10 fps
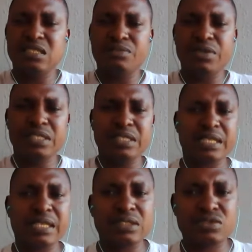TBC
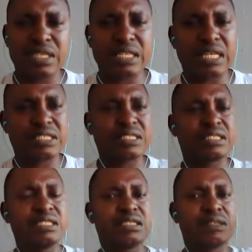started in
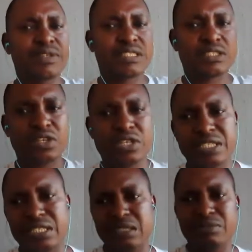2016, TBC does
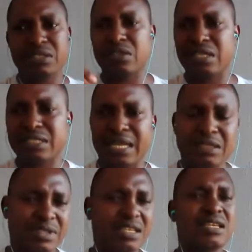this, TBC does that.
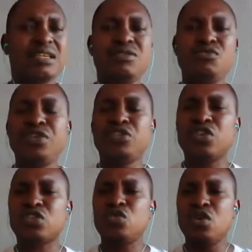TBC. We
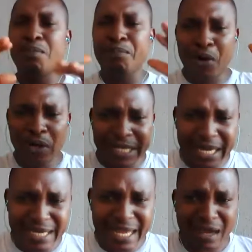just boil
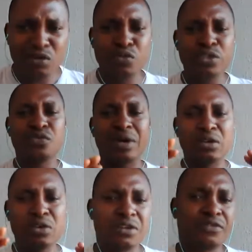them down with
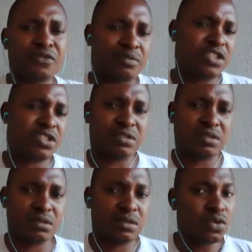overload of information,
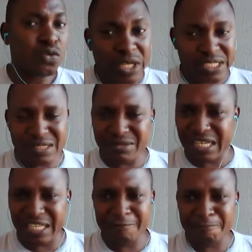which
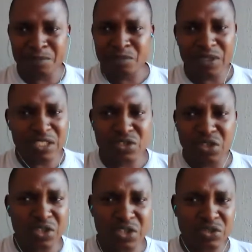really is
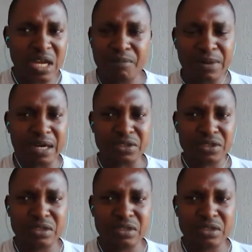not going to help us.